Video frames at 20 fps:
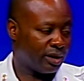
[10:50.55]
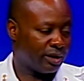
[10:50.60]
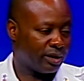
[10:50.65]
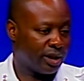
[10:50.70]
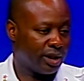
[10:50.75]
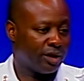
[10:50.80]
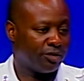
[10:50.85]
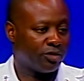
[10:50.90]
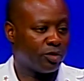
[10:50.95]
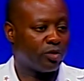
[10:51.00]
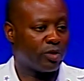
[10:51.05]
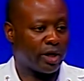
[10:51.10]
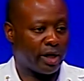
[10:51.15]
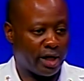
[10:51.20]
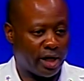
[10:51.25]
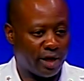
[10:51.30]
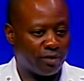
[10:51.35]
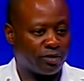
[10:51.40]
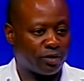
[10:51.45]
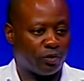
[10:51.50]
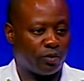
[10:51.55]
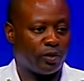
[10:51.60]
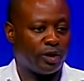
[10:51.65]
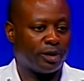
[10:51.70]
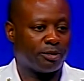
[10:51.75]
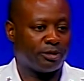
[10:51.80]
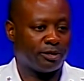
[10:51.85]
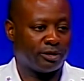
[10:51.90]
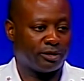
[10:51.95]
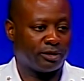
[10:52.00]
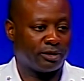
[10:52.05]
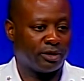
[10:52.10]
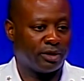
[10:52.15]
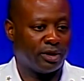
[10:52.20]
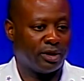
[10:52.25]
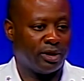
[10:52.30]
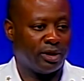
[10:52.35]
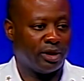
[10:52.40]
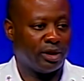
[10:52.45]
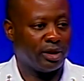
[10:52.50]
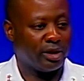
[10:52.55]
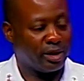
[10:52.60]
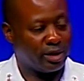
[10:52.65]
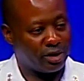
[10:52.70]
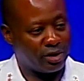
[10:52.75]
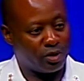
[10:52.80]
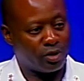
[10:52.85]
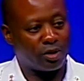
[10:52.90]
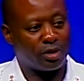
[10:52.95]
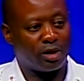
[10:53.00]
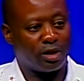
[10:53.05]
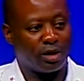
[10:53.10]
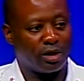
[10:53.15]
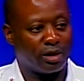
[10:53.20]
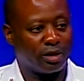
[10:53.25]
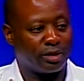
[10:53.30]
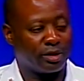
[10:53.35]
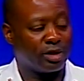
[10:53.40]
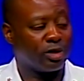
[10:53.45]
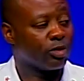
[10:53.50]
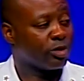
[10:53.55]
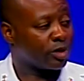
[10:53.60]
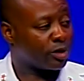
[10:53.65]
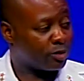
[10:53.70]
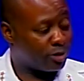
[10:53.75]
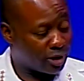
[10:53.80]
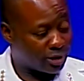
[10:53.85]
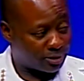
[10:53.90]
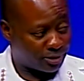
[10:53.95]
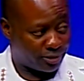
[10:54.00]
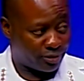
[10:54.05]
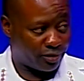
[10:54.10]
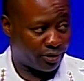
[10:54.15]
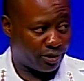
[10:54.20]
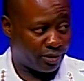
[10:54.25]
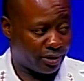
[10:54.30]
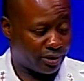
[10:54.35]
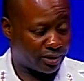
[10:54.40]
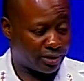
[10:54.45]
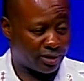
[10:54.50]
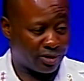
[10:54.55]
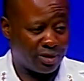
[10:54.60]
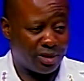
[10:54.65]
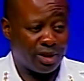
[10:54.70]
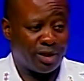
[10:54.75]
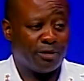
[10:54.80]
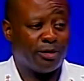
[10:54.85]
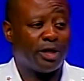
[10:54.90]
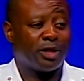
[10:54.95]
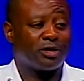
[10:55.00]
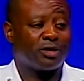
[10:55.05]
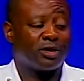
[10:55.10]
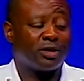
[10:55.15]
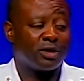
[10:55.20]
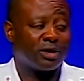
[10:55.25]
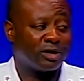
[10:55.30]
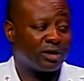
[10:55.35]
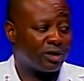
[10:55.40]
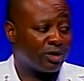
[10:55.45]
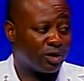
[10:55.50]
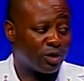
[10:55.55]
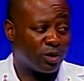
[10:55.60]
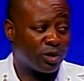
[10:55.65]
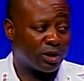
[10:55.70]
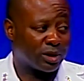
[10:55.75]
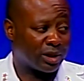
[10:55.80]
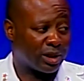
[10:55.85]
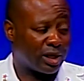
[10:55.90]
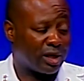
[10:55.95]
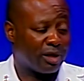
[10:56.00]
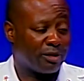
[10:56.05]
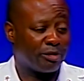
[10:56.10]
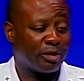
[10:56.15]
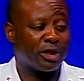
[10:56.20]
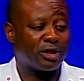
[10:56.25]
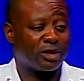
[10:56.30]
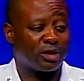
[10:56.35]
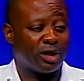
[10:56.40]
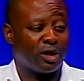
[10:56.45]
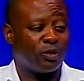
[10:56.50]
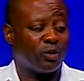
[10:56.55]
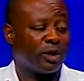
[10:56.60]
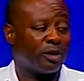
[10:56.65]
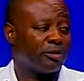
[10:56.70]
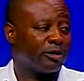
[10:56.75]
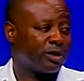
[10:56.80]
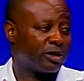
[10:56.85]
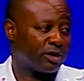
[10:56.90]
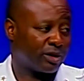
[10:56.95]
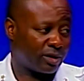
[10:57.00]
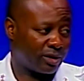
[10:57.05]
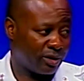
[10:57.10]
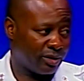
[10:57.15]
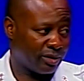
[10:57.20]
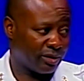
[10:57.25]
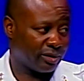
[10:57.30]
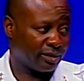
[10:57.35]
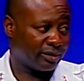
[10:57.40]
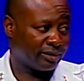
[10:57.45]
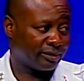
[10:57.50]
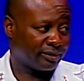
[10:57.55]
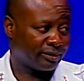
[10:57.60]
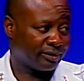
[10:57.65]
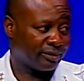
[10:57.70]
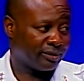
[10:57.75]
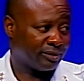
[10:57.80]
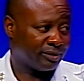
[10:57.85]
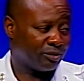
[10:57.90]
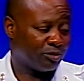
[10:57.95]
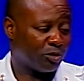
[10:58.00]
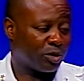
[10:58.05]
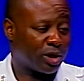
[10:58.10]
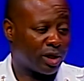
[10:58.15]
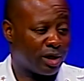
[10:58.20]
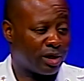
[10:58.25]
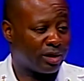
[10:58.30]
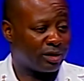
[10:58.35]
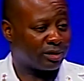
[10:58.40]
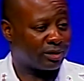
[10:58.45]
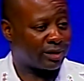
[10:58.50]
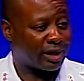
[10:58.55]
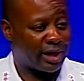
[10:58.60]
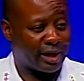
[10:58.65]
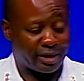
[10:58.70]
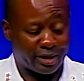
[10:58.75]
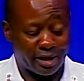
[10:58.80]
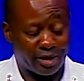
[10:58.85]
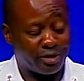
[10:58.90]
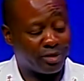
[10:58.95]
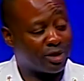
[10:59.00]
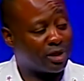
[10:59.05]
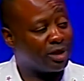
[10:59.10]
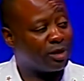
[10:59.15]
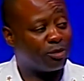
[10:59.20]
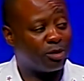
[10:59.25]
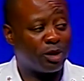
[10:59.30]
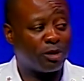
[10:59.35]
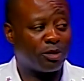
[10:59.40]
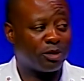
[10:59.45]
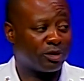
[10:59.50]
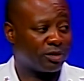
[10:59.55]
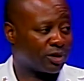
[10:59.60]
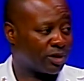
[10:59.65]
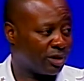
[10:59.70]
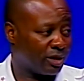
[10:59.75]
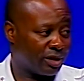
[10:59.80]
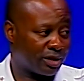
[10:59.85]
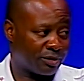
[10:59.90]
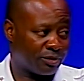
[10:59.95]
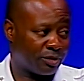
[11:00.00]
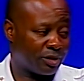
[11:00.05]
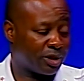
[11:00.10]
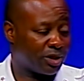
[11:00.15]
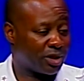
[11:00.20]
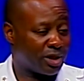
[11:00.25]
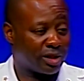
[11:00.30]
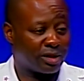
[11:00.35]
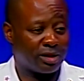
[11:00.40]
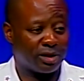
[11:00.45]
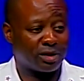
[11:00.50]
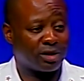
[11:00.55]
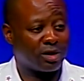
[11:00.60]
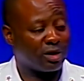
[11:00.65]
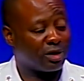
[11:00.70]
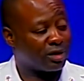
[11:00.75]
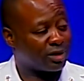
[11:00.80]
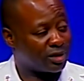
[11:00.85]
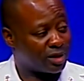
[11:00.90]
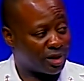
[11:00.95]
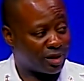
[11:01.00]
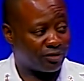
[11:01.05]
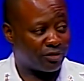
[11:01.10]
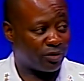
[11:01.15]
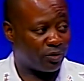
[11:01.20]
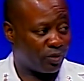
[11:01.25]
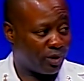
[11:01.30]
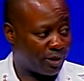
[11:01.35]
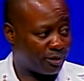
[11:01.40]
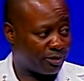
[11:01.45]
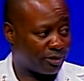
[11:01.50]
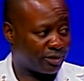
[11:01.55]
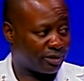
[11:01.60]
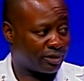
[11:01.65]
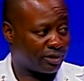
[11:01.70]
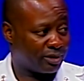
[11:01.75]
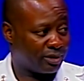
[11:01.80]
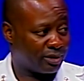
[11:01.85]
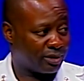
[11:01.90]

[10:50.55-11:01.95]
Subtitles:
Then if you have a weapon in your car, you're responsible for it. So you need to make sure your door is locked, make sure that weapon is secure. Because I guarantee you, people going to start be checking these cars, checking for weapons.